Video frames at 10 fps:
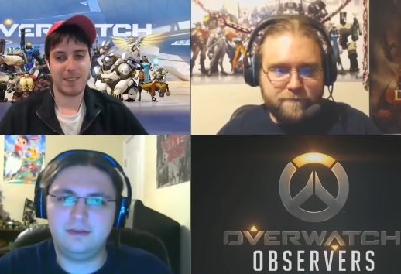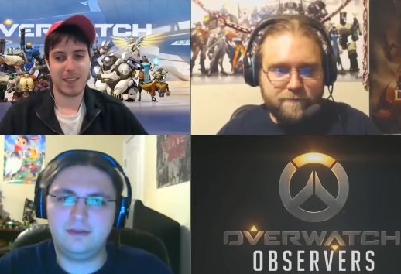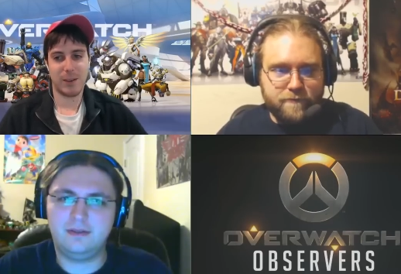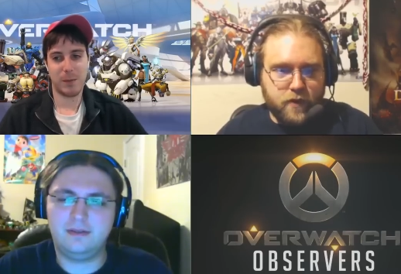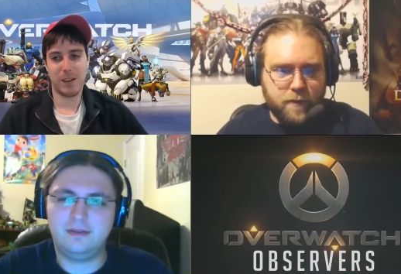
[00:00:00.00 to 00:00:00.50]

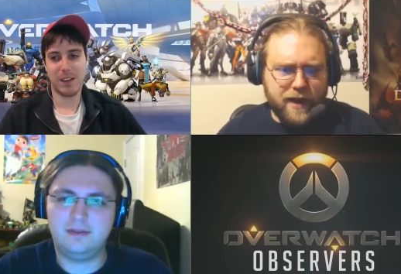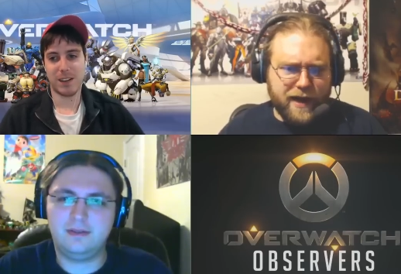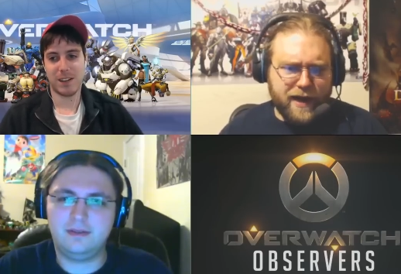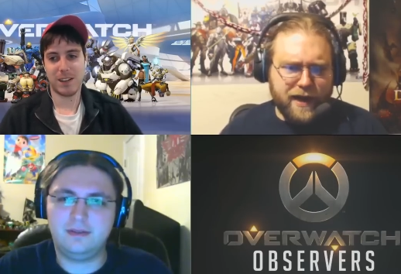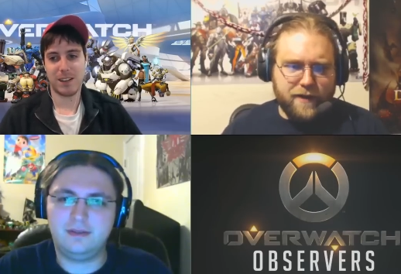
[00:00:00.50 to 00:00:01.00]
Speaker 1: It would be good. Come
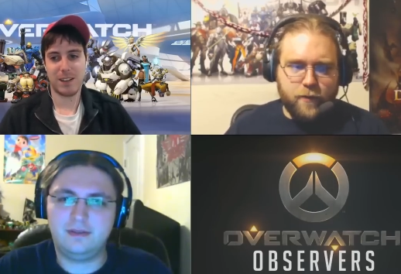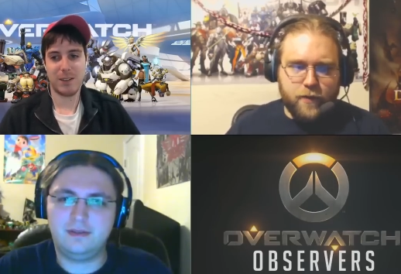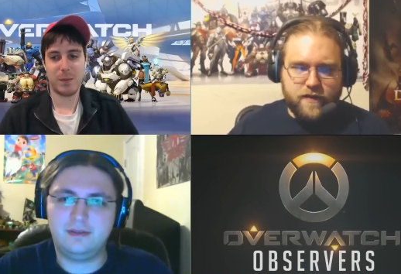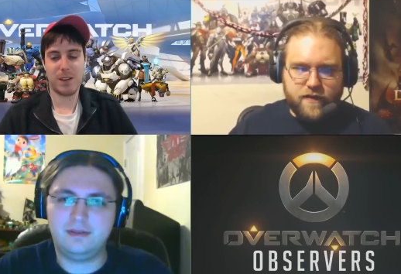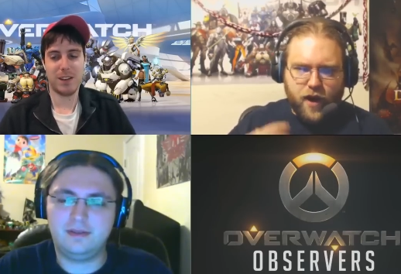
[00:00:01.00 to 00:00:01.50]
on, it'd with
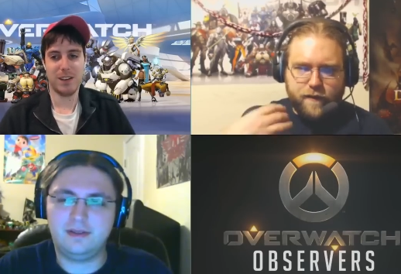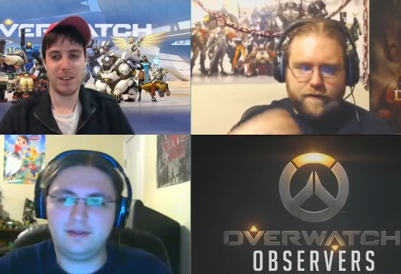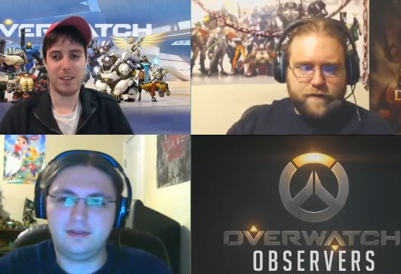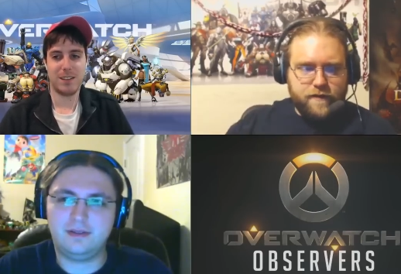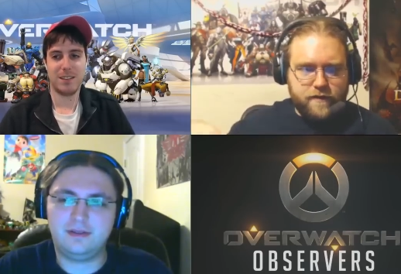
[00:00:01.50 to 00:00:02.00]
the
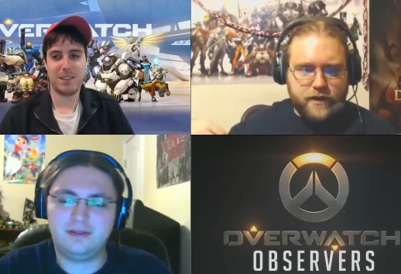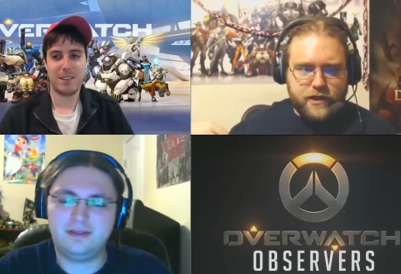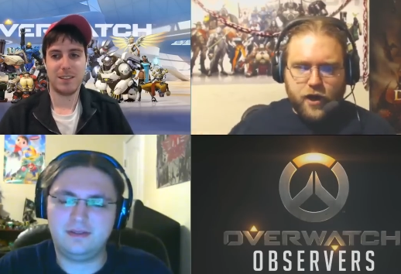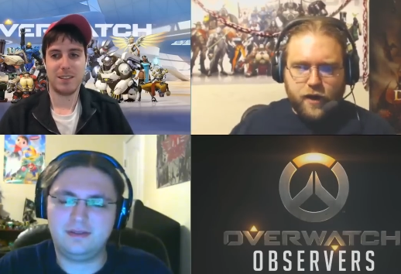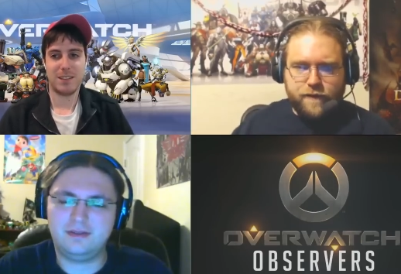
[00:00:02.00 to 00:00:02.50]
scarf. Good. The
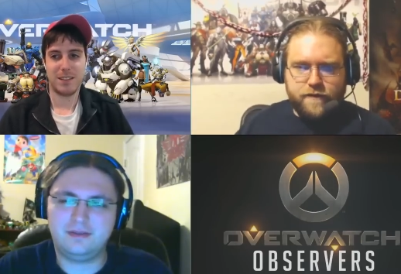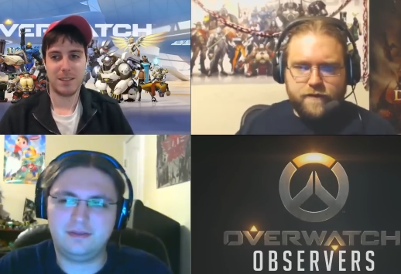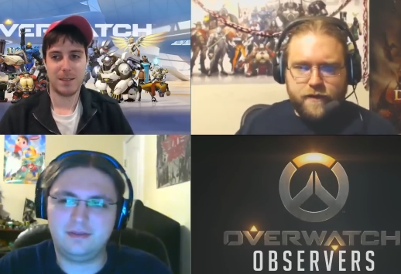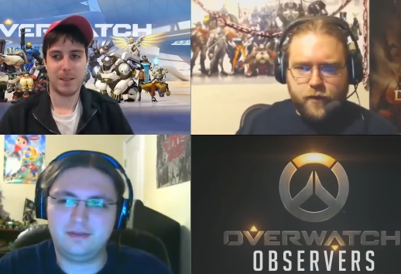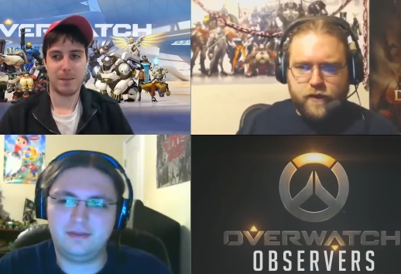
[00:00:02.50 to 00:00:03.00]
scarf.
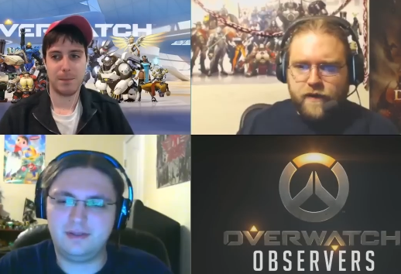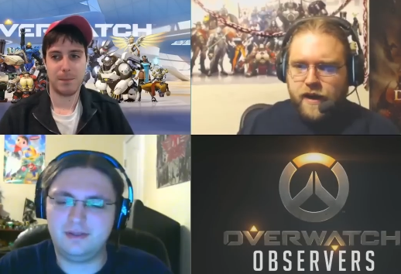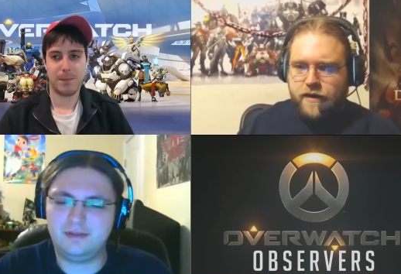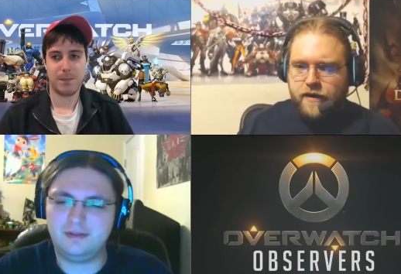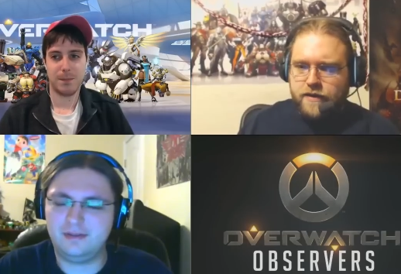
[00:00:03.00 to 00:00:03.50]
The fourth
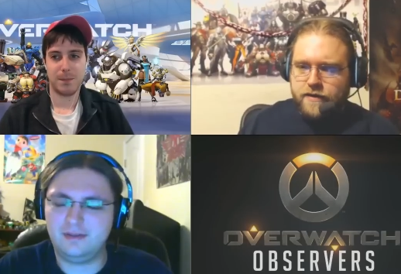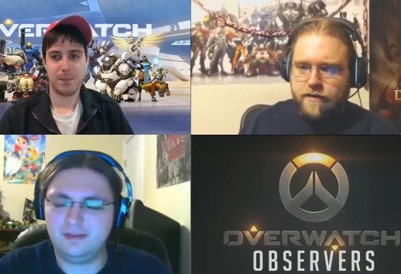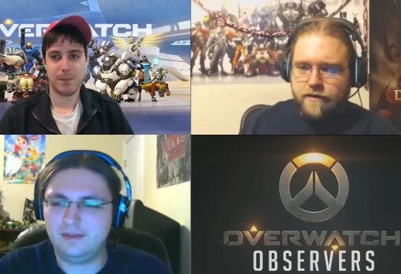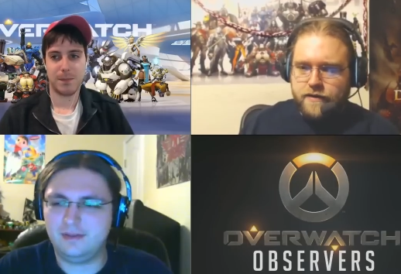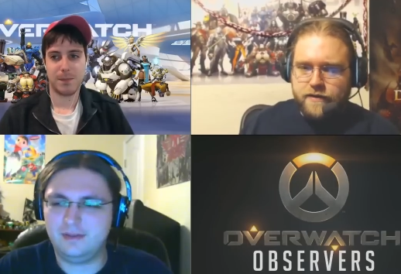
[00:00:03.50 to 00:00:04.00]
doctor.
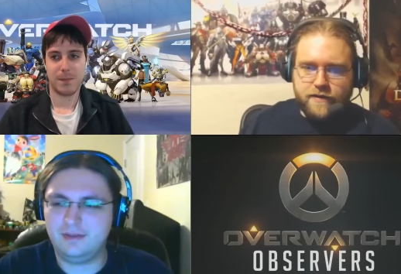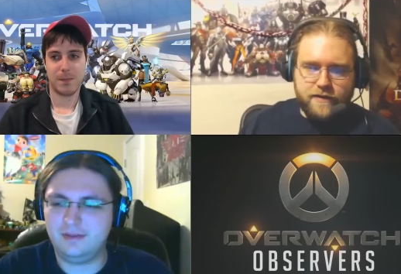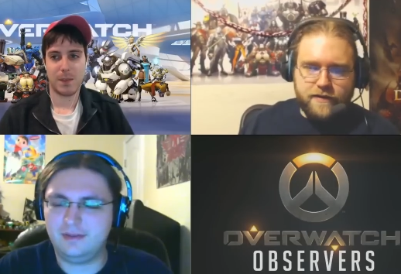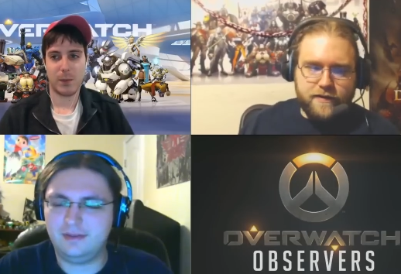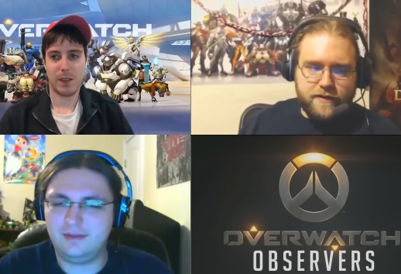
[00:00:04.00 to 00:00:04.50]

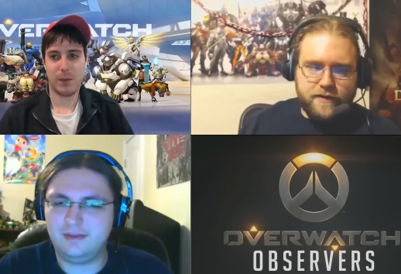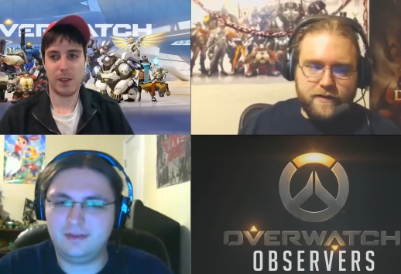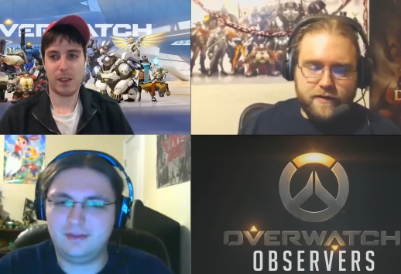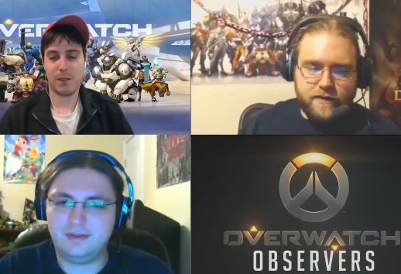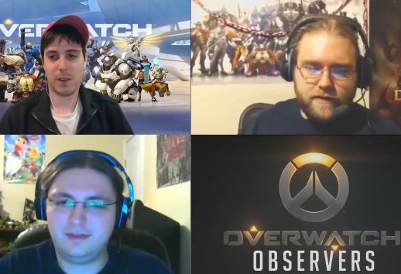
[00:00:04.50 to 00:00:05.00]
Speaker 2: We we
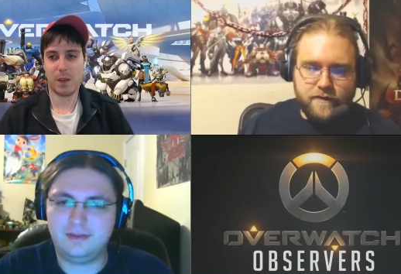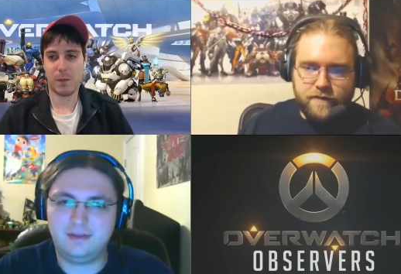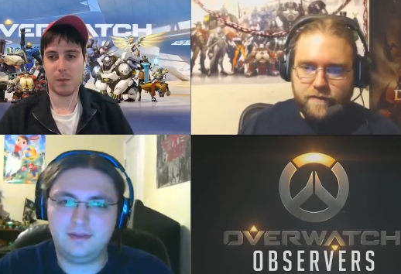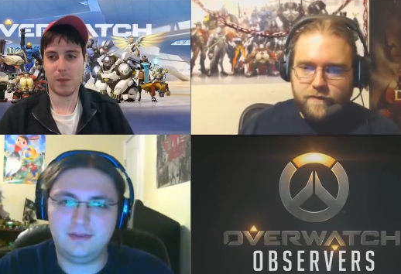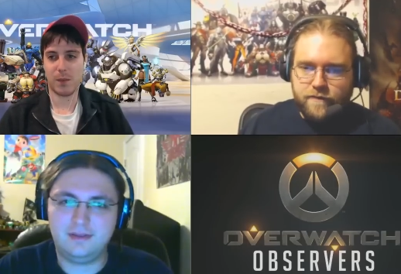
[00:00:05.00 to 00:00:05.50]
have
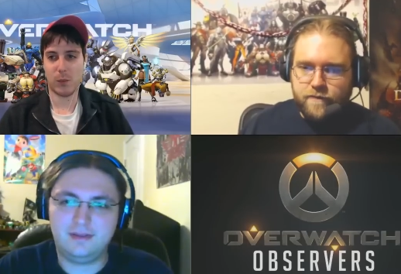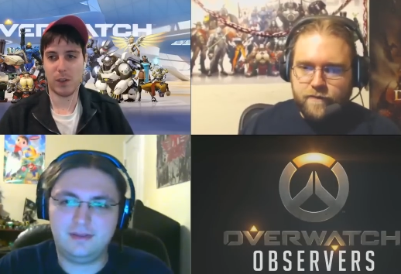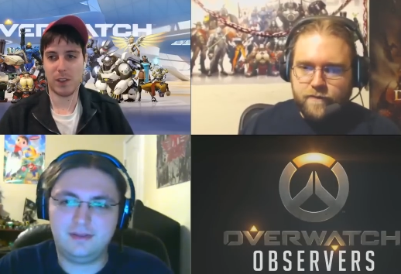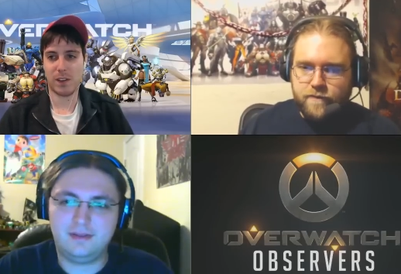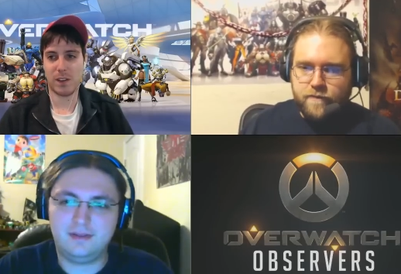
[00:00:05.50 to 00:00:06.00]
some some
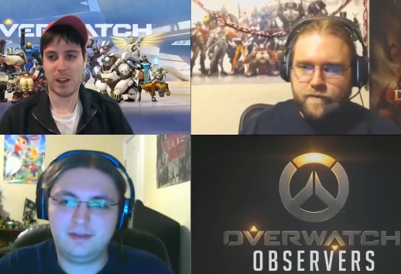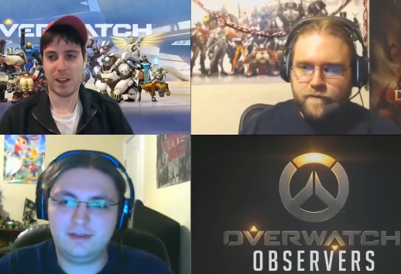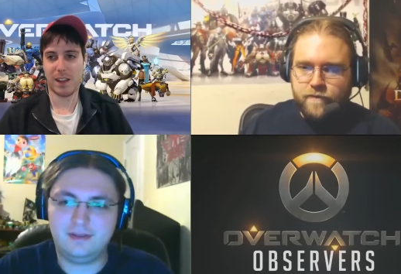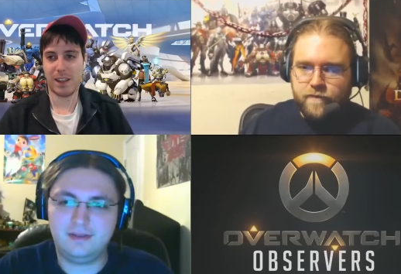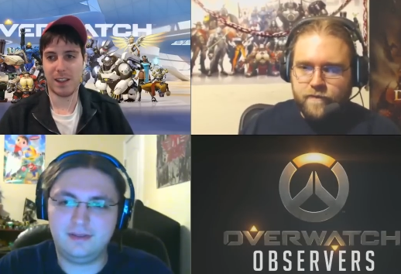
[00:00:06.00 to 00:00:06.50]
ones
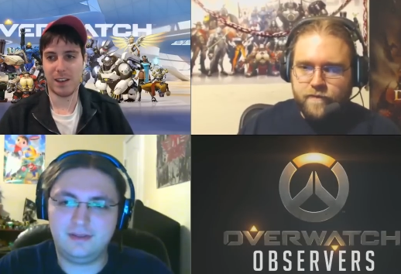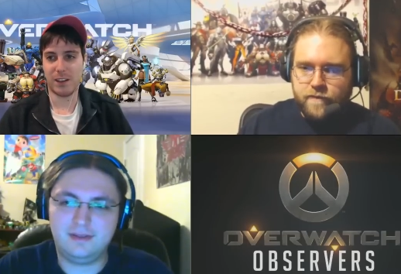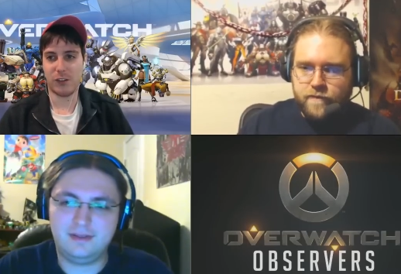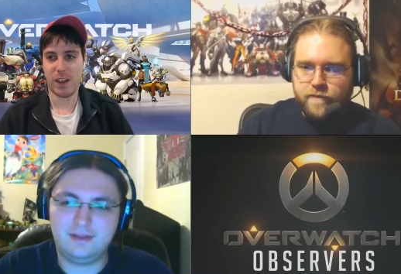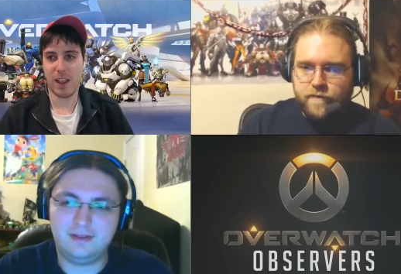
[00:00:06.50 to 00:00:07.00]
uh
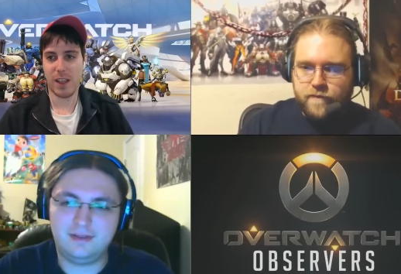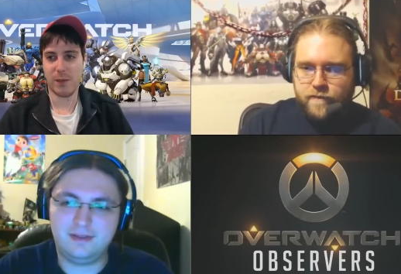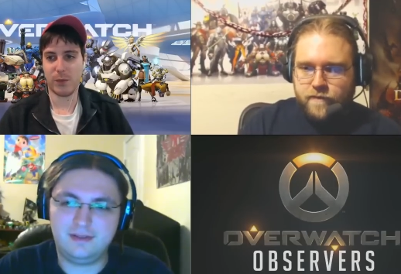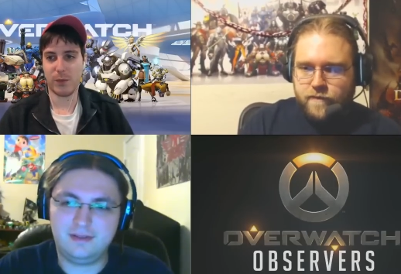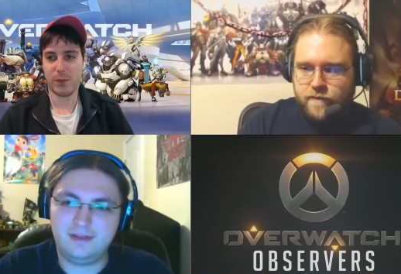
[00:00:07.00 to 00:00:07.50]
in
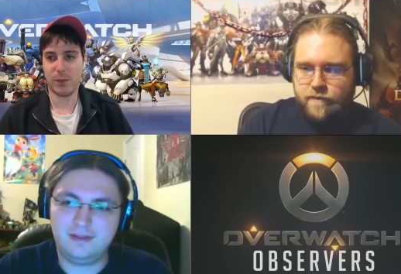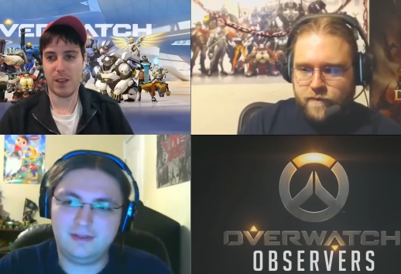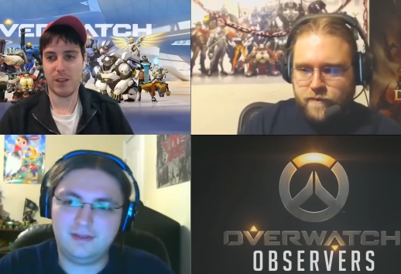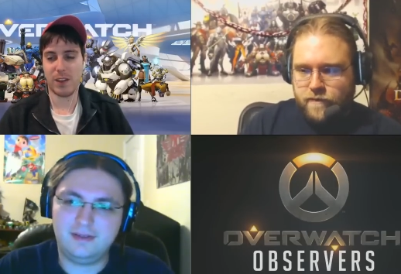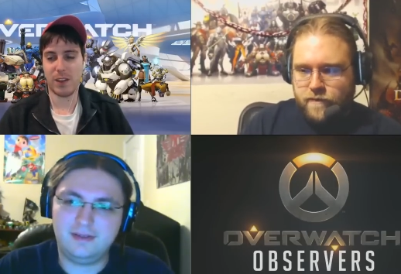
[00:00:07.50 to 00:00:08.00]
chat. We
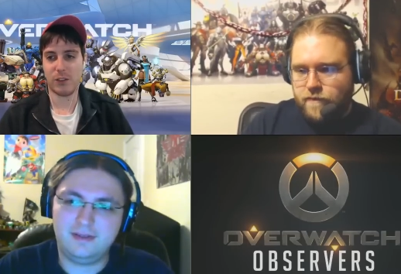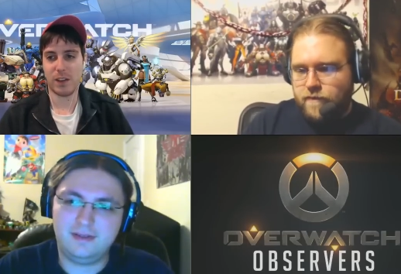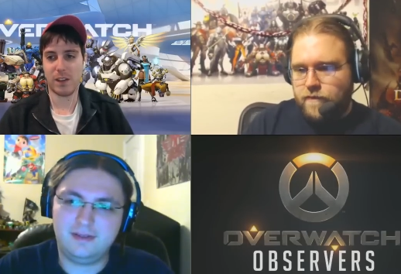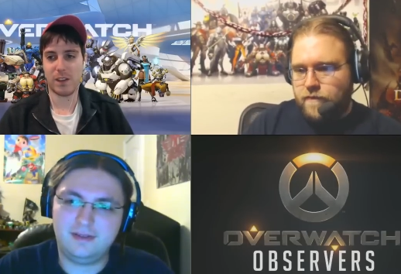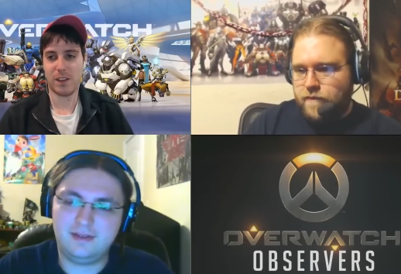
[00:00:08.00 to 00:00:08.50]
have David
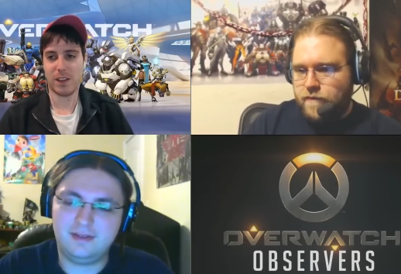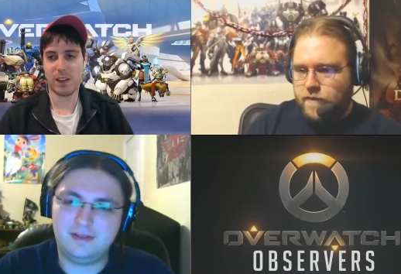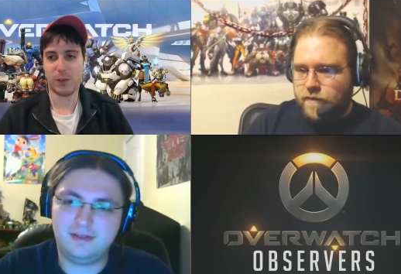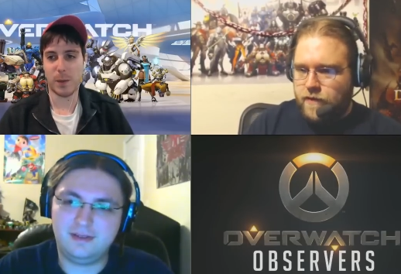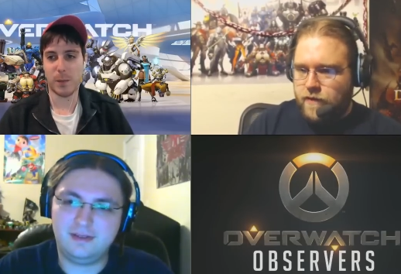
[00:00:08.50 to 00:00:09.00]
Dresden saying Reaper